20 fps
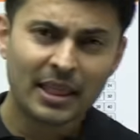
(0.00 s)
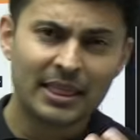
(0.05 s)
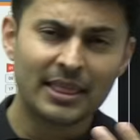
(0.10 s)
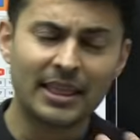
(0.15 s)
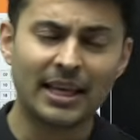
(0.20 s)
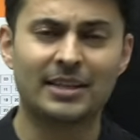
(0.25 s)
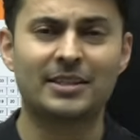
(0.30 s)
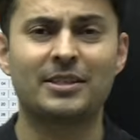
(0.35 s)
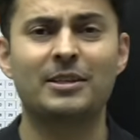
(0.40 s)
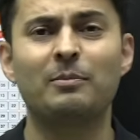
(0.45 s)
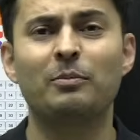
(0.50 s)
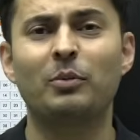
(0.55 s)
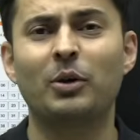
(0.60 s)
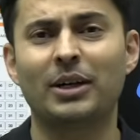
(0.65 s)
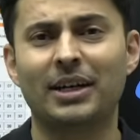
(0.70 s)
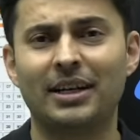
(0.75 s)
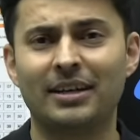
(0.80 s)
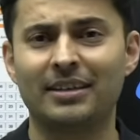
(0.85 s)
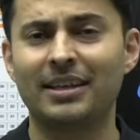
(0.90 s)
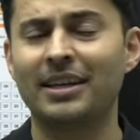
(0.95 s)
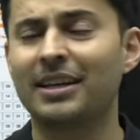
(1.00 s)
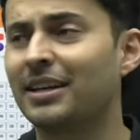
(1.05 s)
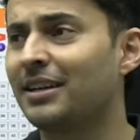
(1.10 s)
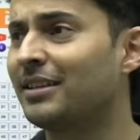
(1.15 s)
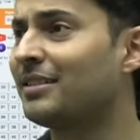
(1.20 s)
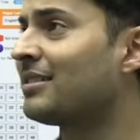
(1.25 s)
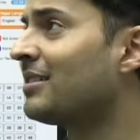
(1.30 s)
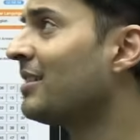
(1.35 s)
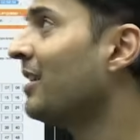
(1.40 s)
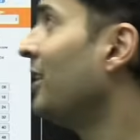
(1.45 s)
next important thing
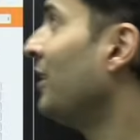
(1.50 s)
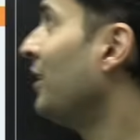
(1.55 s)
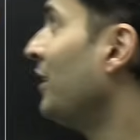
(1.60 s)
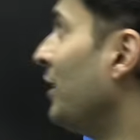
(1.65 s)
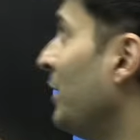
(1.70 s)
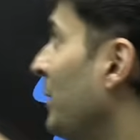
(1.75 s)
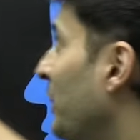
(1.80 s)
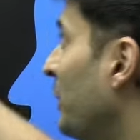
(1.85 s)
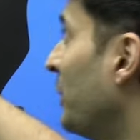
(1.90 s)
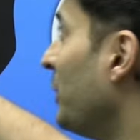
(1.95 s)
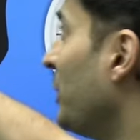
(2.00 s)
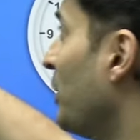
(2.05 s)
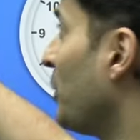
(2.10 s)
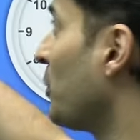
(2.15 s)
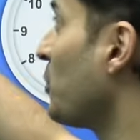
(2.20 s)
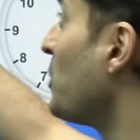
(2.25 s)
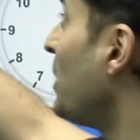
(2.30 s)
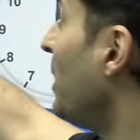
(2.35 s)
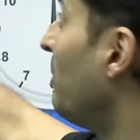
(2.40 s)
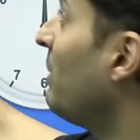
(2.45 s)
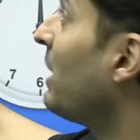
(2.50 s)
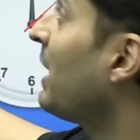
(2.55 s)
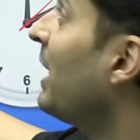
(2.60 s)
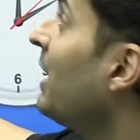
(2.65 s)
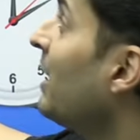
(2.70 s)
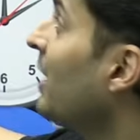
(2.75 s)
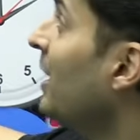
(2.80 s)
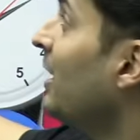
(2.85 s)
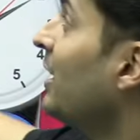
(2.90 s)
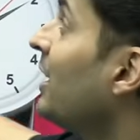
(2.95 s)
is you know your rule number
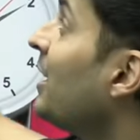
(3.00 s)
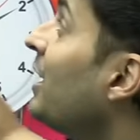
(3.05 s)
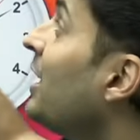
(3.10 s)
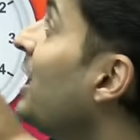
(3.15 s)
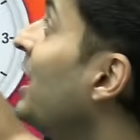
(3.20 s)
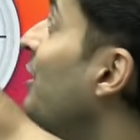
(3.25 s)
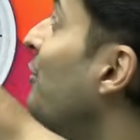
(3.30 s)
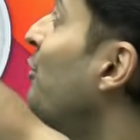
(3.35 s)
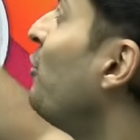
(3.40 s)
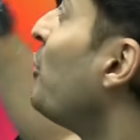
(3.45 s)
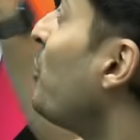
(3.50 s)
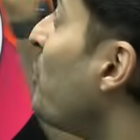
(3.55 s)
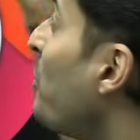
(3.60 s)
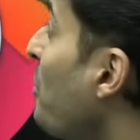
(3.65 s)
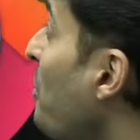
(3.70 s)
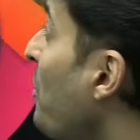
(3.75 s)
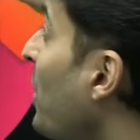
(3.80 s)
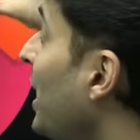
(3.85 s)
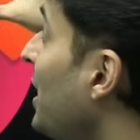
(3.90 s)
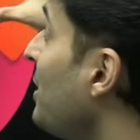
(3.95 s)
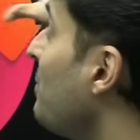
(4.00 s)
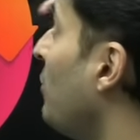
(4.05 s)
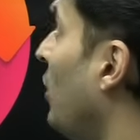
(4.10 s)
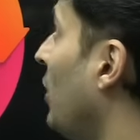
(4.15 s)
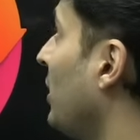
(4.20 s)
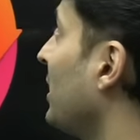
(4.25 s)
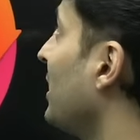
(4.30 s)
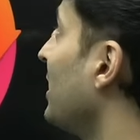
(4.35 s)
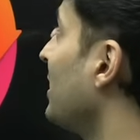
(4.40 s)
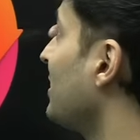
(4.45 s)
eight give many
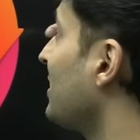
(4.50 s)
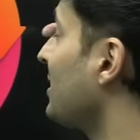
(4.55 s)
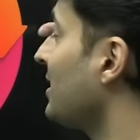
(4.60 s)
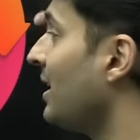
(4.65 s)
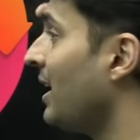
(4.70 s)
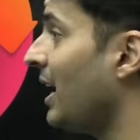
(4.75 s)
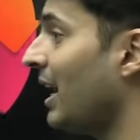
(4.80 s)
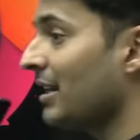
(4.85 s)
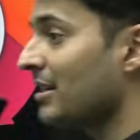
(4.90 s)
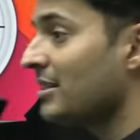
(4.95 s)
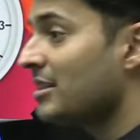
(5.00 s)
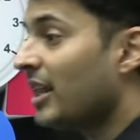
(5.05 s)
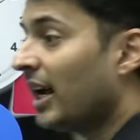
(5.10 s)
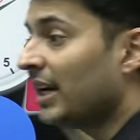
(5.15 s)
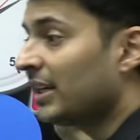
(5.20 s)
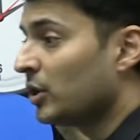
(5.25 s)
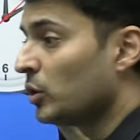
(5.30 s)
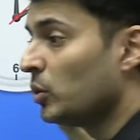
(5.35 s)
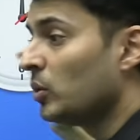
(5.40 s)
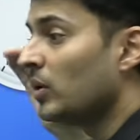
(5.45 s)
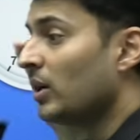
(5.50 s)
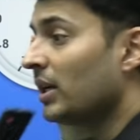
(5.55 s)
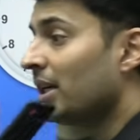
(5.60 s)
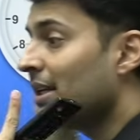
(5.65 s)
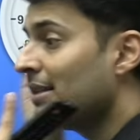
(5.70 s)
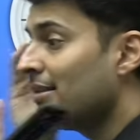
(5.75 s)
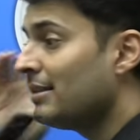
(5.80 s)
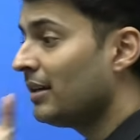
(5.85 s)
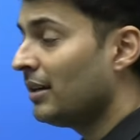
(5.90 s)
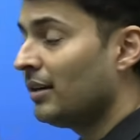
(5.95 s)
mock tests and that too
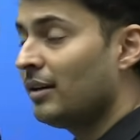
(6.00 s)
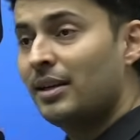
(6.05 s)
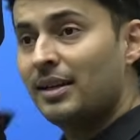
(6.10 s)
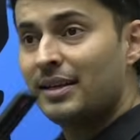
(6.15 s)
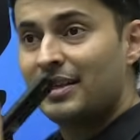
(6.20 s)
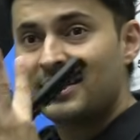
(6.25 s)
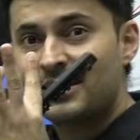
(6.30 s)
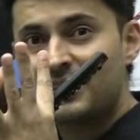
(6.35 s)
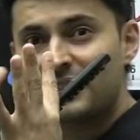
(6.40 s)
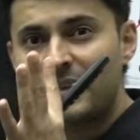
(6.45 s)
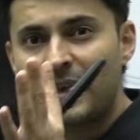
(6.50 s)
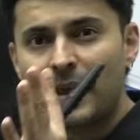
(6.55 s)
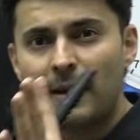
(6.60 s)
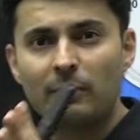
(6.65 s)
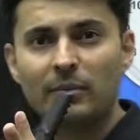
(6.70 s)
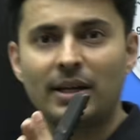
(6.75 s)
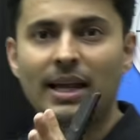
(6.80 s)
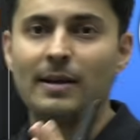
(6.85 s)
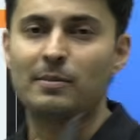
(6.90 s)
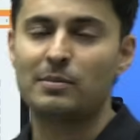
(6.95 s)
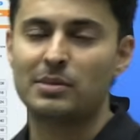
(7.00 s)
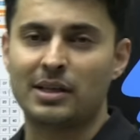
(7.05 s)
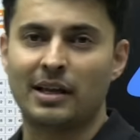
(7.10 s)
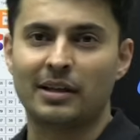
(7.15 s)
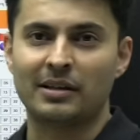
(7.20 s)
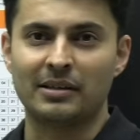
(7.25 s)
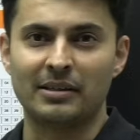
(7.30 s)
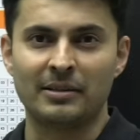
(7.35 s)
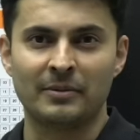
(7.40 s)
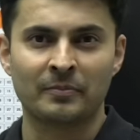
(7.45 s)
in the same time
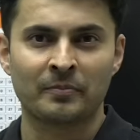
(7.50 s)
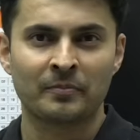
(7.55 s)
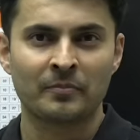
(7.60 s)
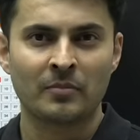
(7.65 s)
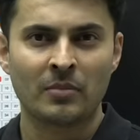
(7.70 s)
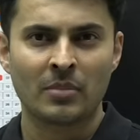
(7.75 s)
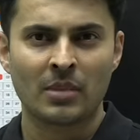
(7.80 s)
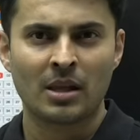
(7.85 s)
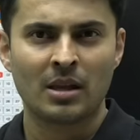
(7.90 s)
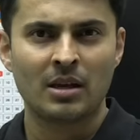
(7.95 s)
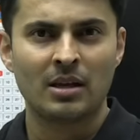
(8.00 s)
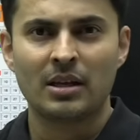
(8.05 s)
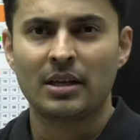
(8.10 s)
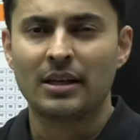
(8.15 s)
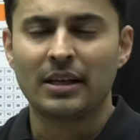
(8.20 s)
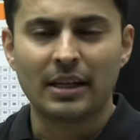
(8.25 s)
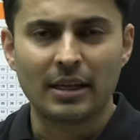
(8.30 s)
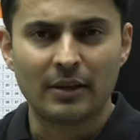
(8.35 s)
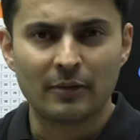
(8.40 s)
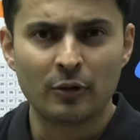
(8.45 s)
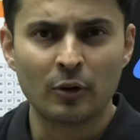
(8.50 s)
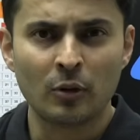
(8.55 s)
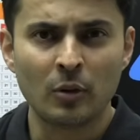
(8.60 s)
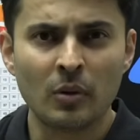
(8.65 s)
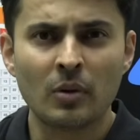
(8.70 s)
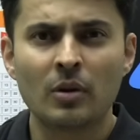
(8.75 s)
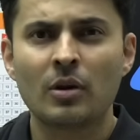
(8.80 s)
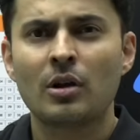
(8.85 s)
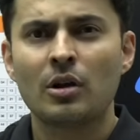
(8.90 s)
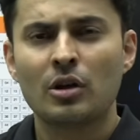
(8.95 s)
cycle if you
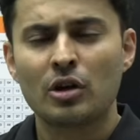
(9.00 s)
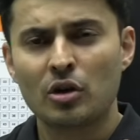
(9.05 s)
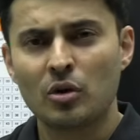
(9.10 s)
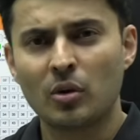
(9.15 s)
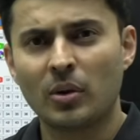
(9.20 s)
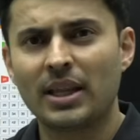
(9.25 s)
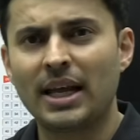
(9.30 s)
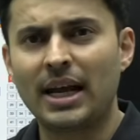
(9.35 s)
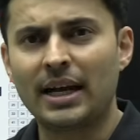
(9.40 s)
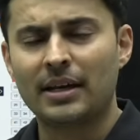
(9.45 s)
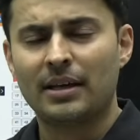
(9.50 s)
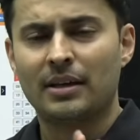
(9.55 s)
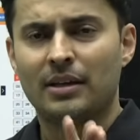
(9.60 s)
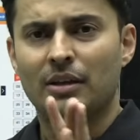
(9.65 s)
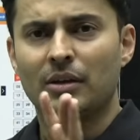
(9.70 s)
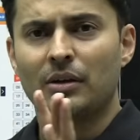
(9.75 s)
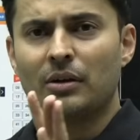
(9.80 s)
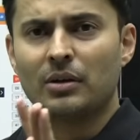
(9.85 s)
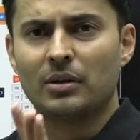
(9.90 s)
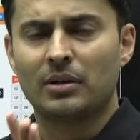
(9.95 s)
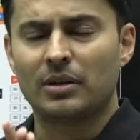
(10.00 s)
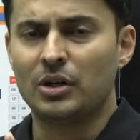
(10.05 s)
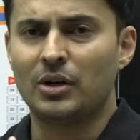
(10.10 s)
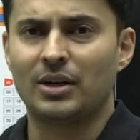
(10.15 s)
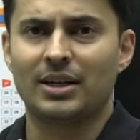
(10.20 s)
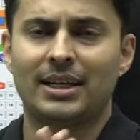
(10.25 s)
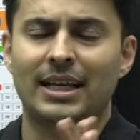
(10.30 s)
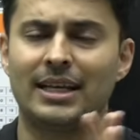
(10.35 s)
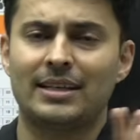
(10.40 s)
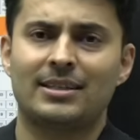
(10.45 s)
know that you know your
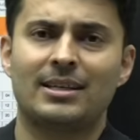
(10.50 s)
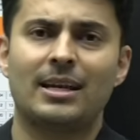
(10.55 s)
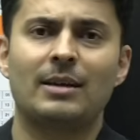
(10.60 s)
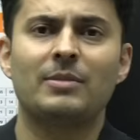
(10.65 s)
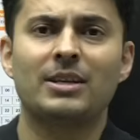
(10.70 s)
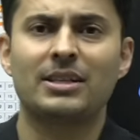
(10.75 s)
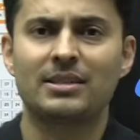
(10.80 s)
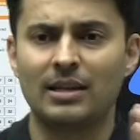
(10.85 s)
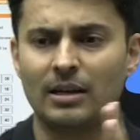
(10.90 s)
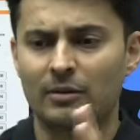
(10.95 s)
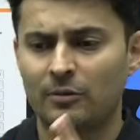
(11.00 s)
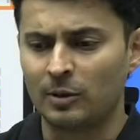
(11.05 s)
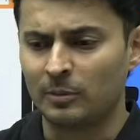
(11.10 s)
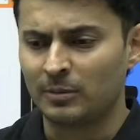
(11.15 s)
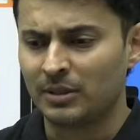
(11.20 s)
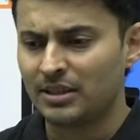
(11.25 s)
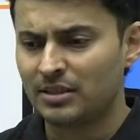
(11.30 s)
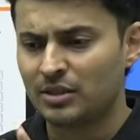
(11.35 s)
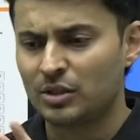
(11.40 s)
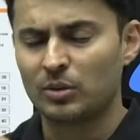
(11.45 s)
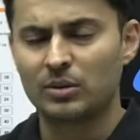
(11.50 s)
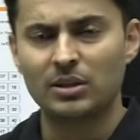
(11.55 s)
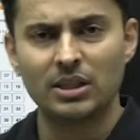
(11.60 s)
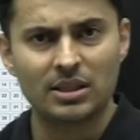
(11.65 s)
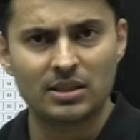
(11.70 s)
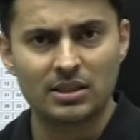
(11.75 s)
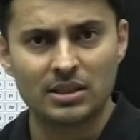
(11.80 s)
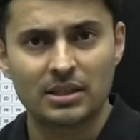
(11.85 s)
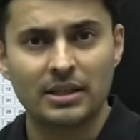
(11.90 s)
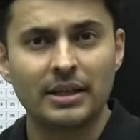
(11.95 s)
test timings are from this to
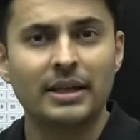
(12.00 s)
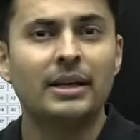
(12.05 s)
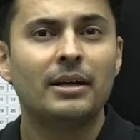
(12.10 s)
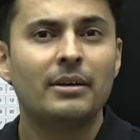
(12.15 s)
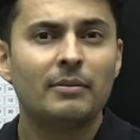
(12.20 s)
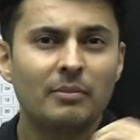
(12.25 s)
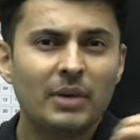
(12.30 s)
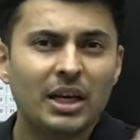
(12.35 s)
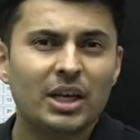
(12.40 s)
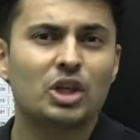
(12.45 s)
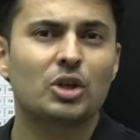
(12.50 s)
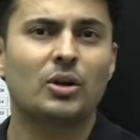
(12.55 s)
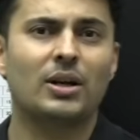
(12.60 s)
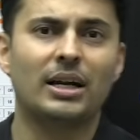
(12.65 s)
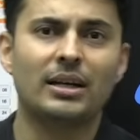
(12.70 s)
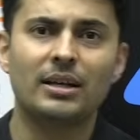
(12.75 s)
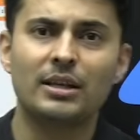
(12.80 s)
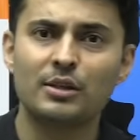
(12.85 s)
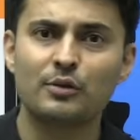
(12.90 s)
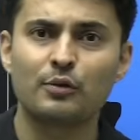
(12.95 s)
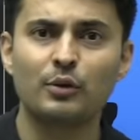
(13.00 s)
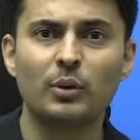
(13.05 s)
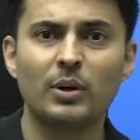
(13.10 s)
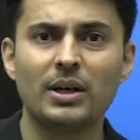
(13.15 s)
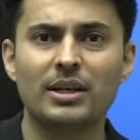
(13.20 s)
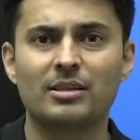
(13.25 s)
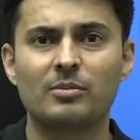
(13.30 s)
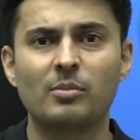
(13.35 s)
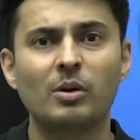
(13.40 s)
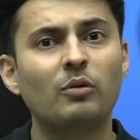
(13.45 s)
this make sure at least few
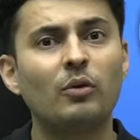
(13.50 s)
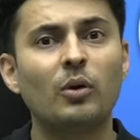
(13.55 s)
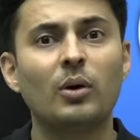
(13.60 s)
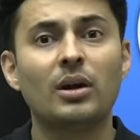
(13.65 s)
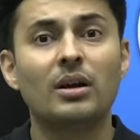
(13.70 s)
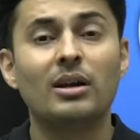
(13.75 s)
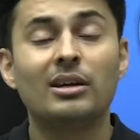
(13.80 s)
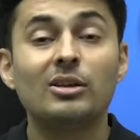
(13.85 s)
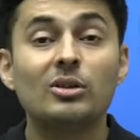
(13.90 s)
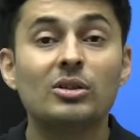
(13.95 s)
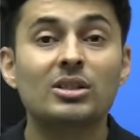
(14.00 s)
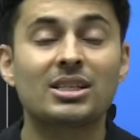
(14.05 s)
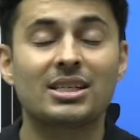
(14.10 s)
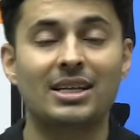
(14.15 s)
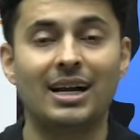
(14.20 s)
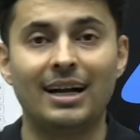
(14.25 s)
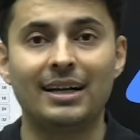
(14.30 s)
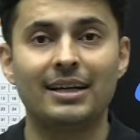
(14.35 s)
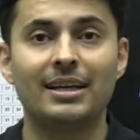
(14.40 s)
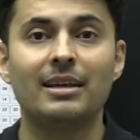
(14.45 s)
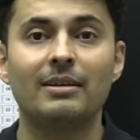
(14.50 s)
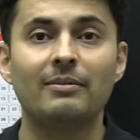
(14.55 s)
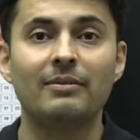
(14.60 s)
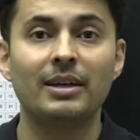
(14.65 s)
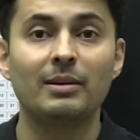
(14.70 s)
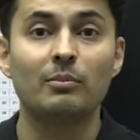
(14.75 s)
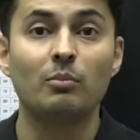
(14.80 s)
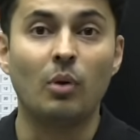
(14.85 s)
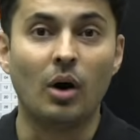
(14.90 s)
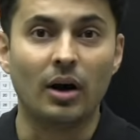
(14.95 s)
days before you start
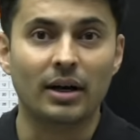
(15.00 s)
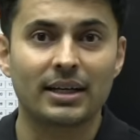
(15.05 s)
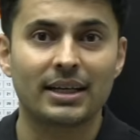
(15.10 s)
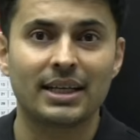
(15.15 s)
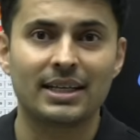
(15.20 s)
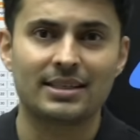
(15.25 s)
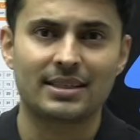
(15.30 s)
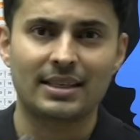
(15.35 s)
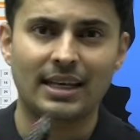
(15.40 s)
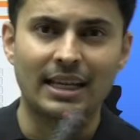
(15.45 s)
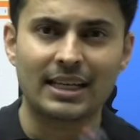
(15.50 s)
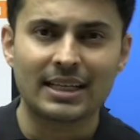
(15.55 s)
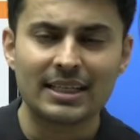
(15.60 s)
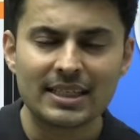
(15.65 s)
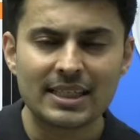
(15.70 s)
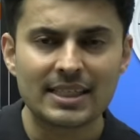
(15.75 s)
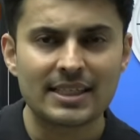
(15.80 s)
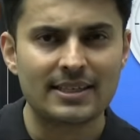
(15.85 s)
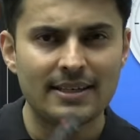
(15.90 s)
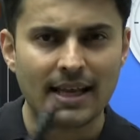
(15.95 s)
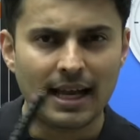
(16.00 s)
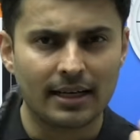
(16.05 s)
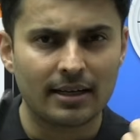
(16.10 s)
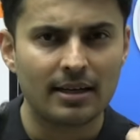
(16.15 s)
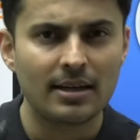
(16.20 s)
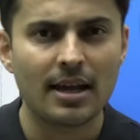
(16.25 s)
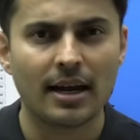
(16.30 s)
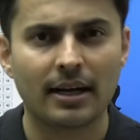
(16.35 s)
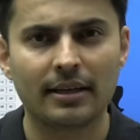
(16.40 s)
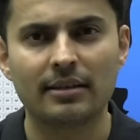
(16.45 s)
giving mock tests
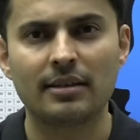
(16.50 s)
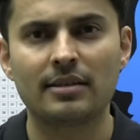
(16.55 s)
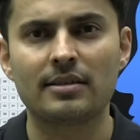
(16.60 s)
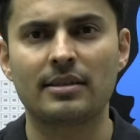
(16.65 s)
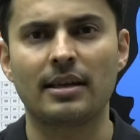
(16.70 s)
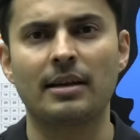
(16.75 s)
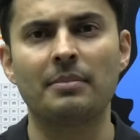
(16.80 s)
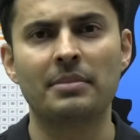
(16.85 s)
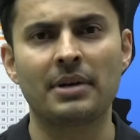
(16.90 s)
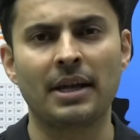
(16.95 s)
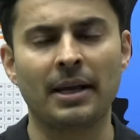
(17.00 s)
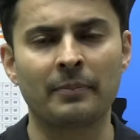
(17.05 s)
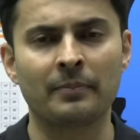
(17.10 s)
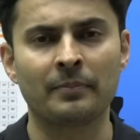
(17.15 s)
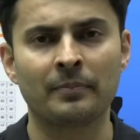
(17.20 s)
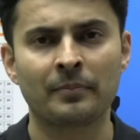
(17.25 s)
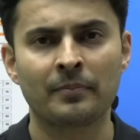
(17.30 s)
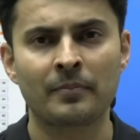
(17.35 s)
exactly at the same time